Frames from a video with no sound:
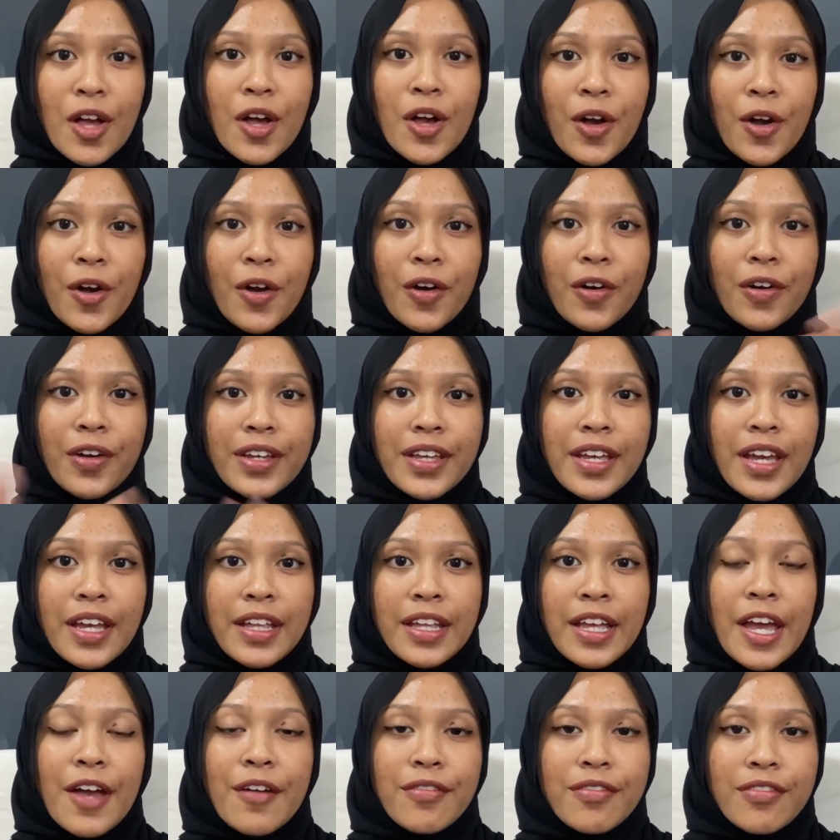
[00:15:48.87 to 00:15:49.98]
Okay, we have
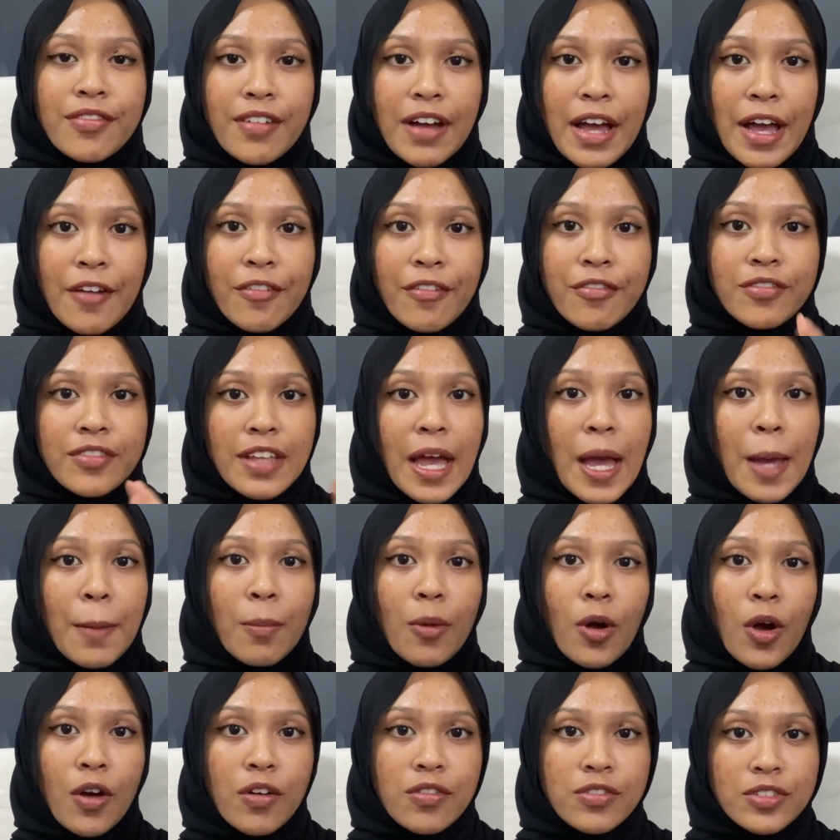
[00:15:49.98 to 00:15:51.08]
5 types of
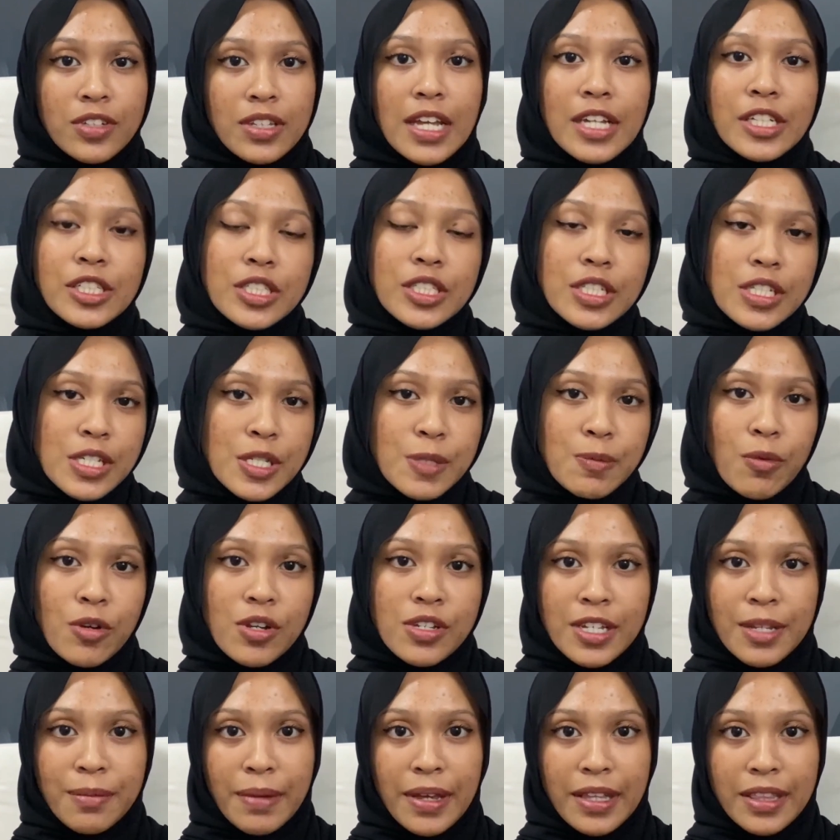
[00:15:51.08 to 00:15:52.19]
sludge disposal
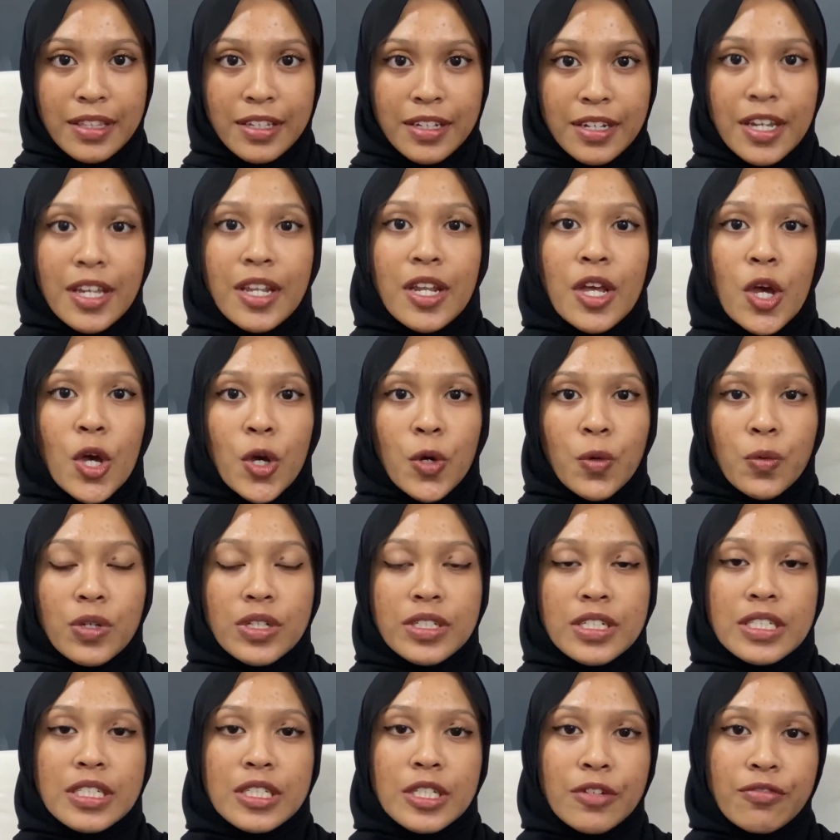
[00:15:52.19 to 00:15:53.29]
method, which is
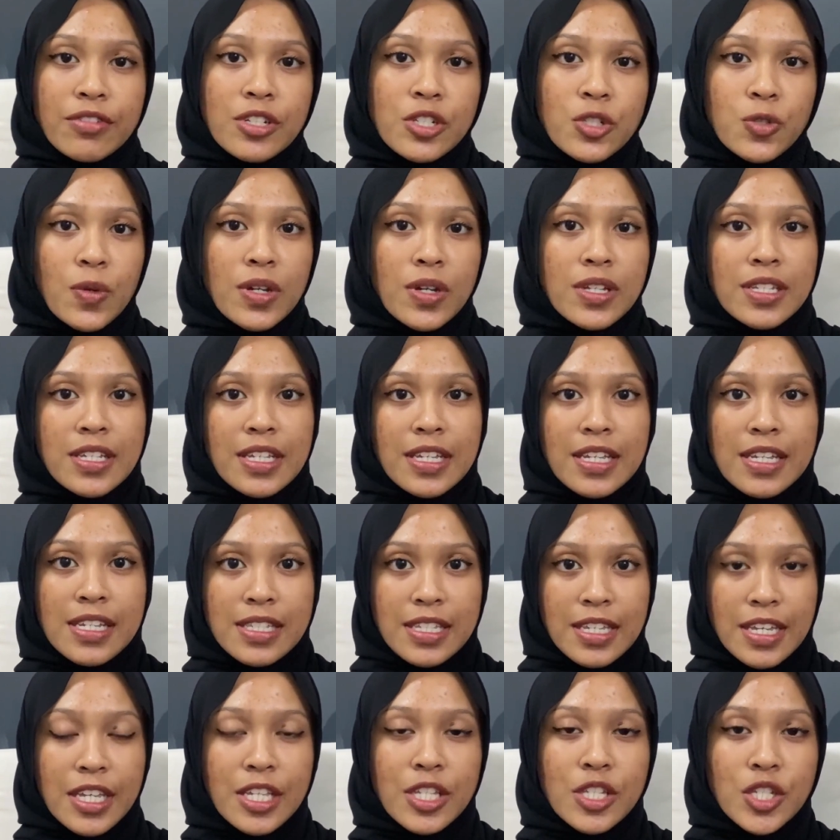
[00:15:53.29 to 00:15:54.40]
the first one is
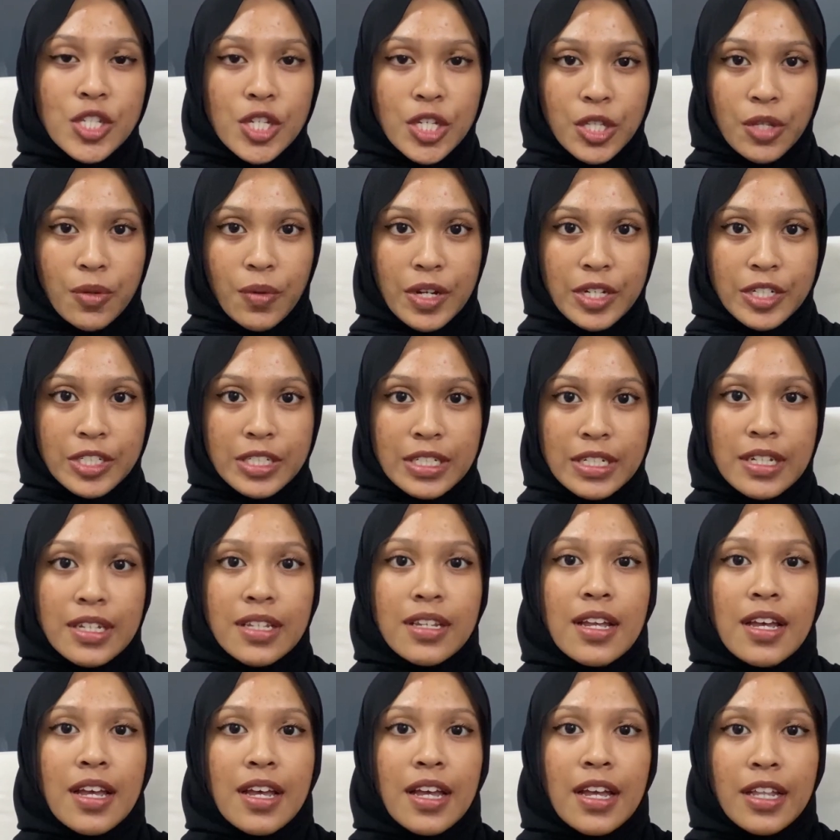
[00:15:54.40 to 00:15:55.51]
incineration,
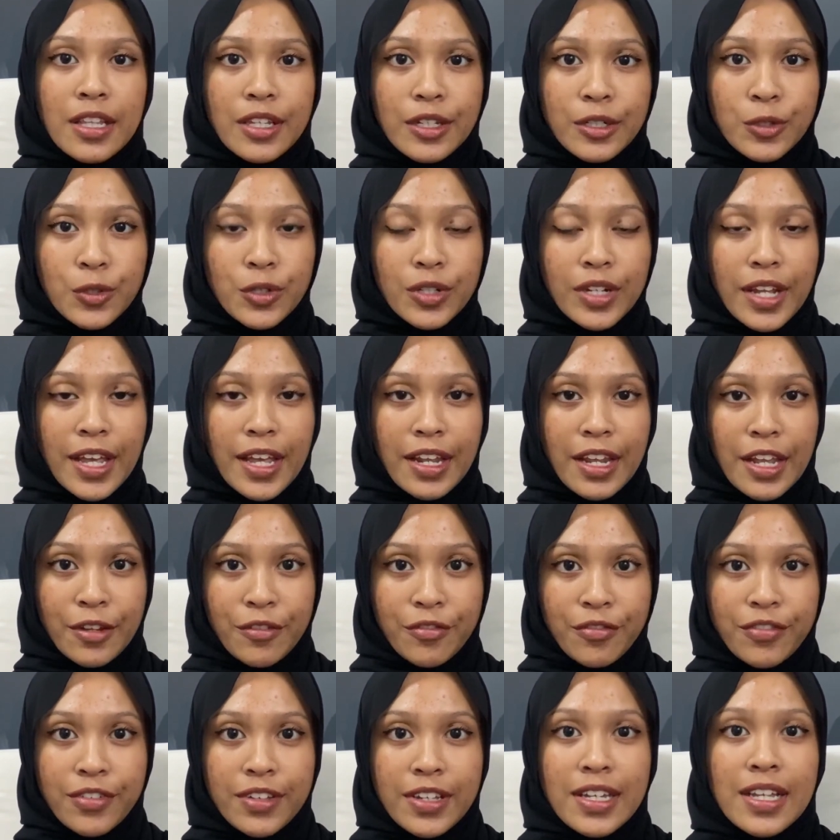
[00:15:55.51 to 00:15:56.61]
lagoon and
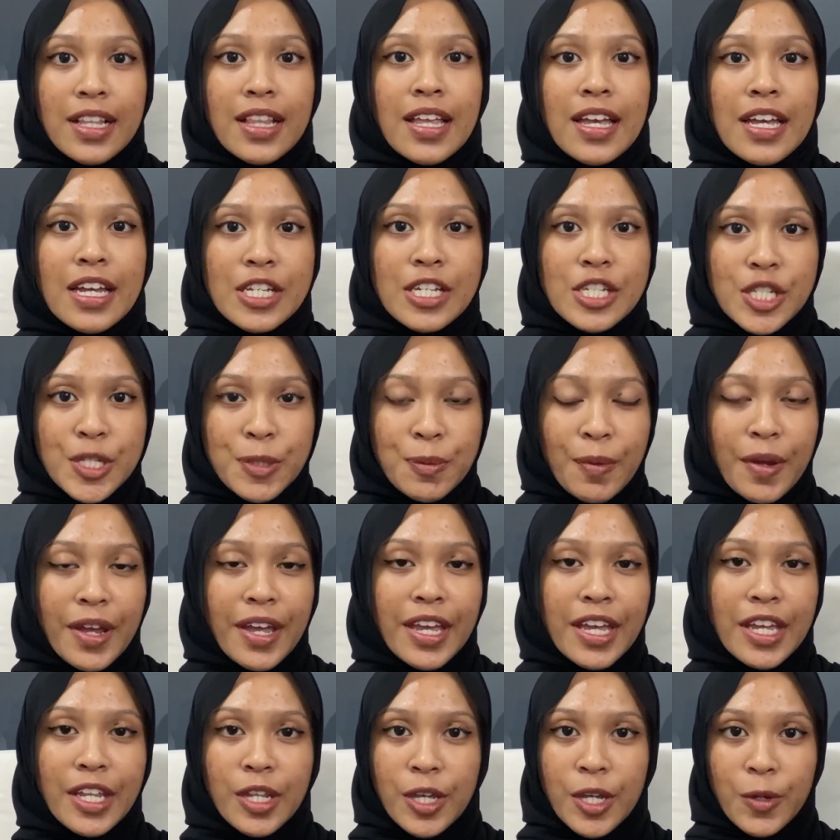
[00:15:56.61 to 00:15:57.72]
landfill, spray and
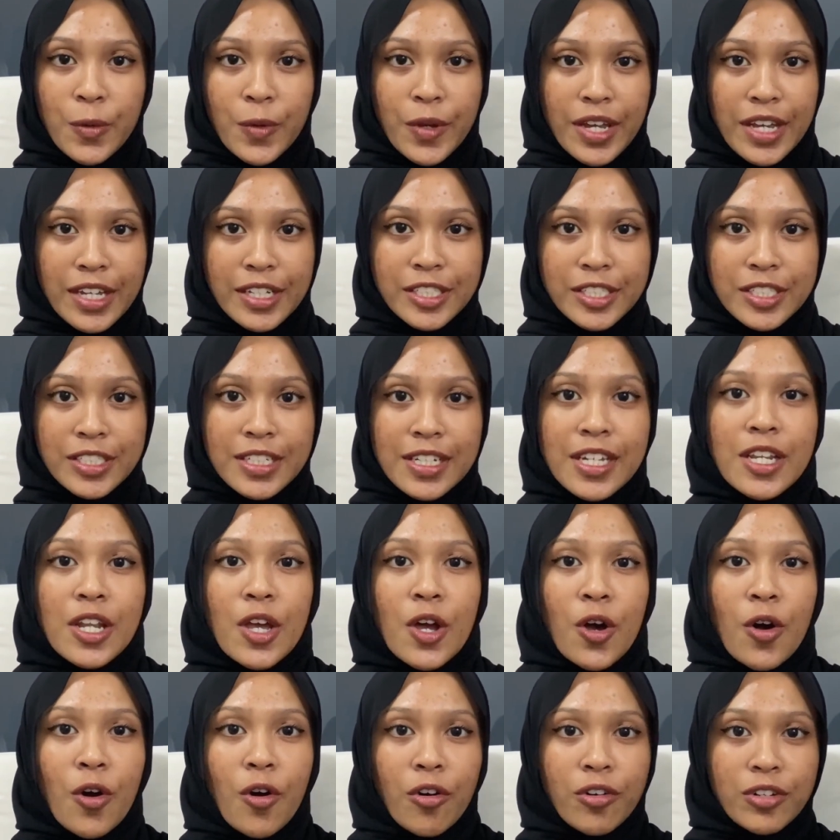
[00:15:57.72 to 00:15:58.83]
irrigation,
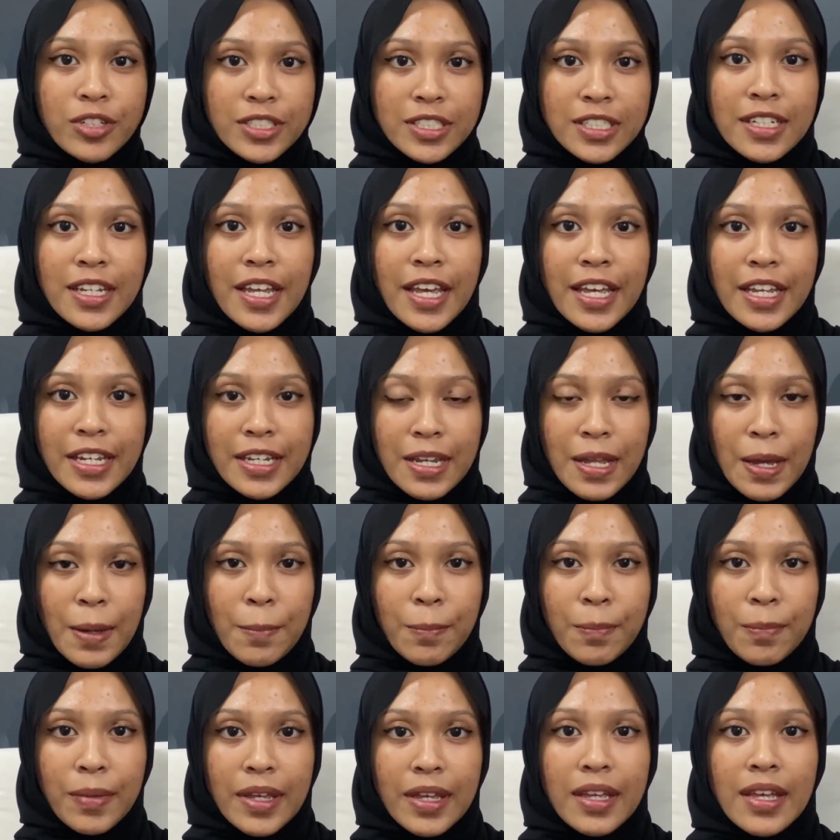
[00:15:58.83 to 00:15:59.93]
ocean and
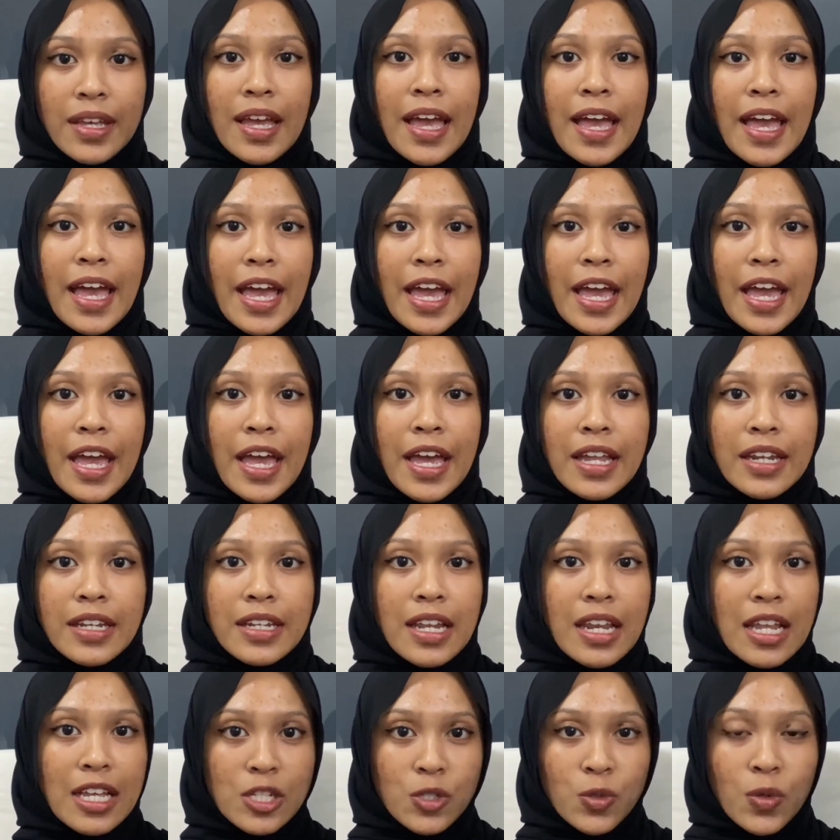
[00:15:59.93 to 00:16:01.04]
dumping, and the
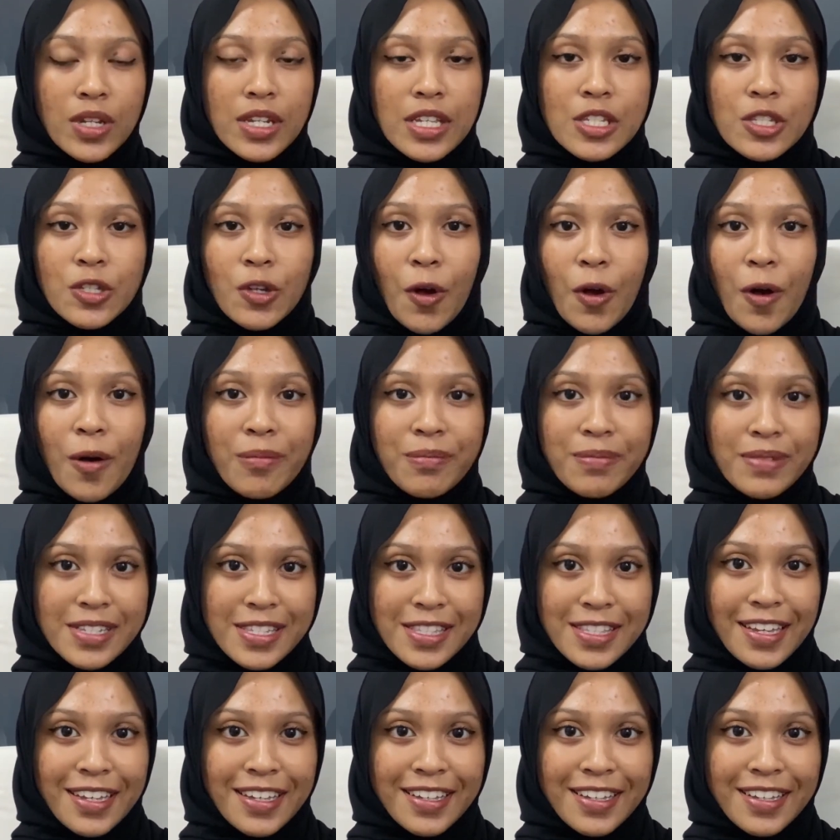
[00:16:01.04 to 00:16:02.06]
last one is composting.